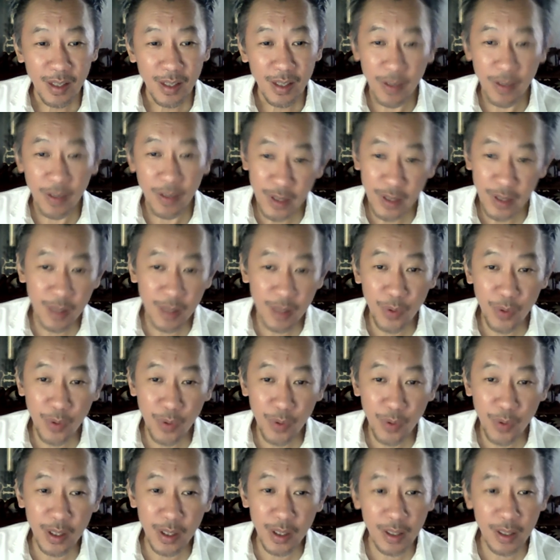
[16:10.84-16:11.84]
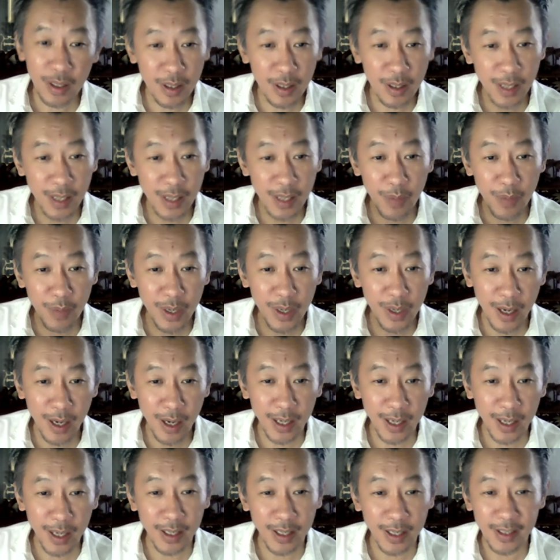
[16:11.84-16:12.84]
Even subconscious is
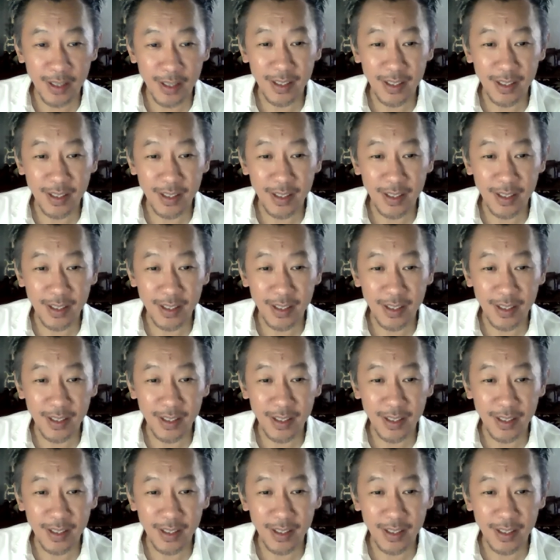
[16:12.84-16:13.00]
semi-dark.